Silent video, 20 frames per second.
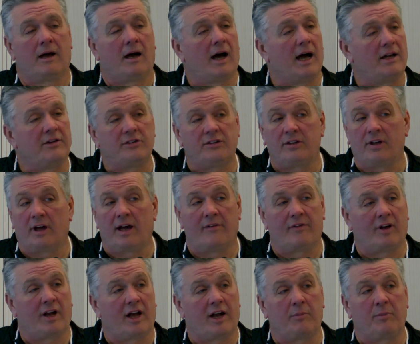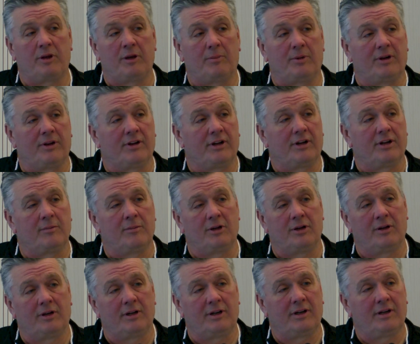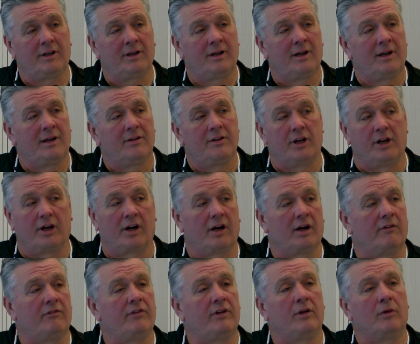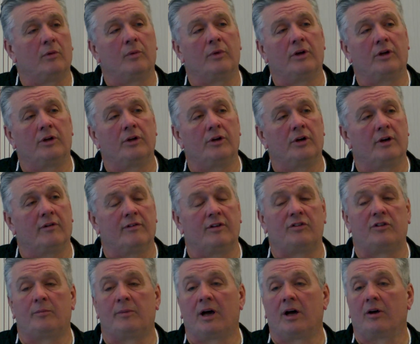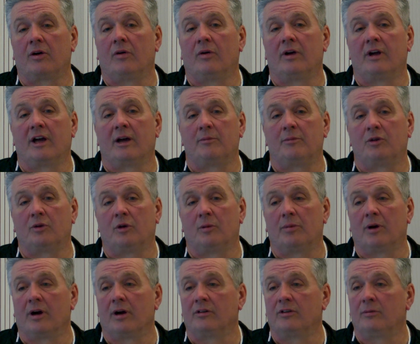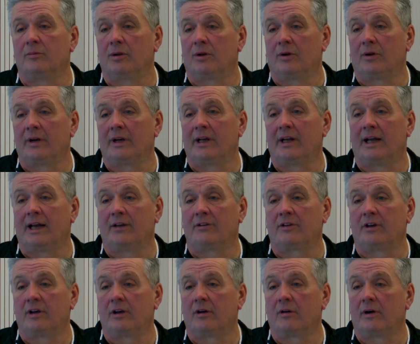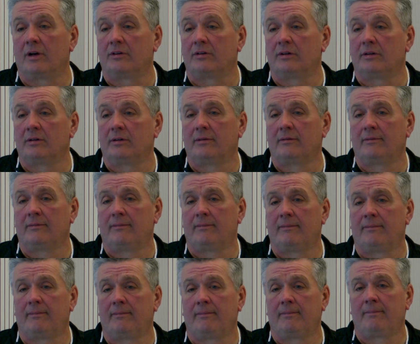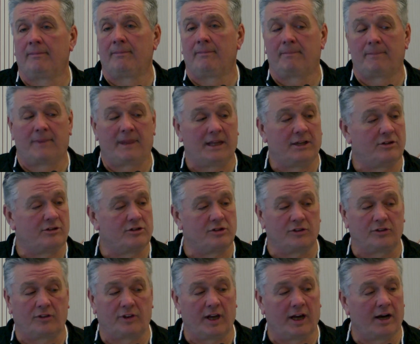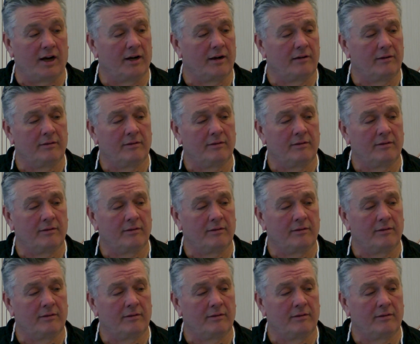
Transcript: I still have a lot of people in the community that are going to feel real nervous about going up to a parks employee and asking a question. It's just there.